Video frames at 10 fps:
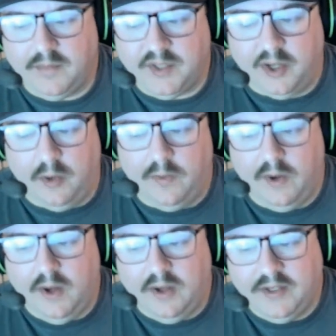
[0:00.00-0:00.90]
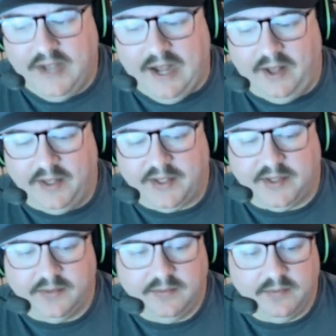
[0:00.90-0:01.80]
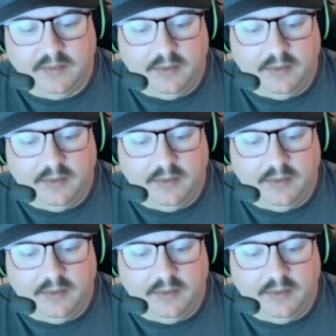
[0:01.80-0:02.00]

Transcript: So Dallas